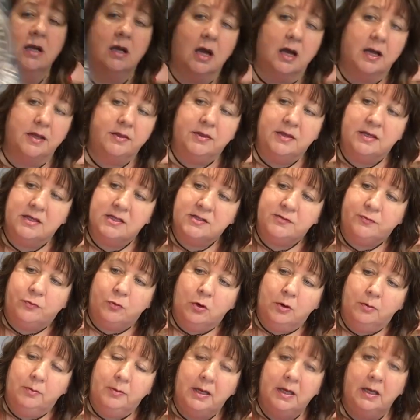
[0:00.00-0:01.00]
got this
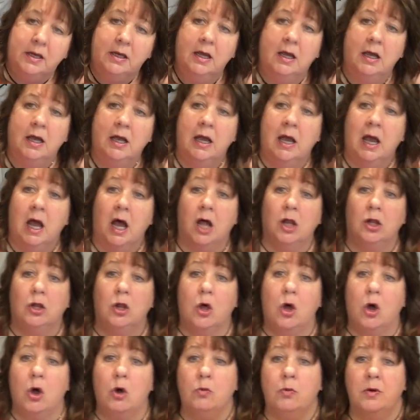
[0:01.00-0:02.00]
for me,
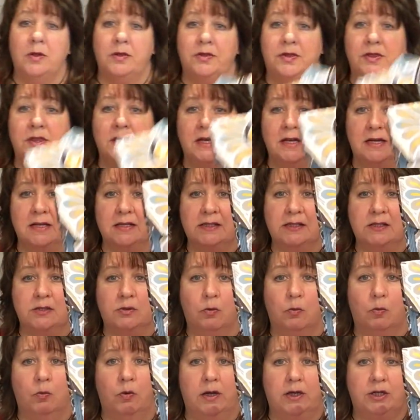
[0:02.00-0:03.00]
along with
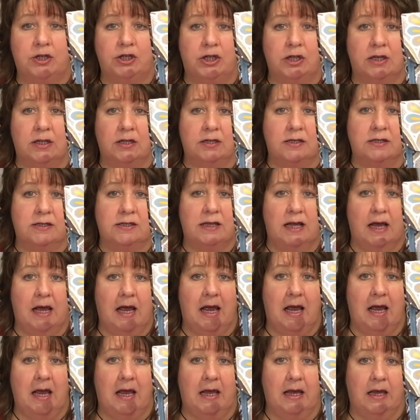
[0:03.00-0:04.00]
this, which is
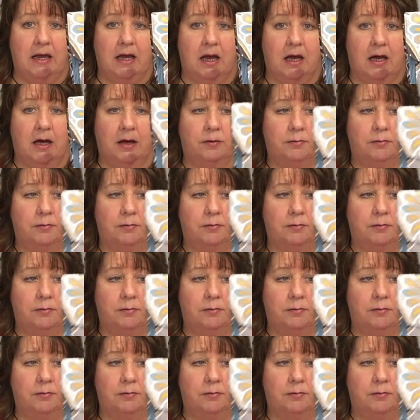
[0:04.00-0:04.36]
a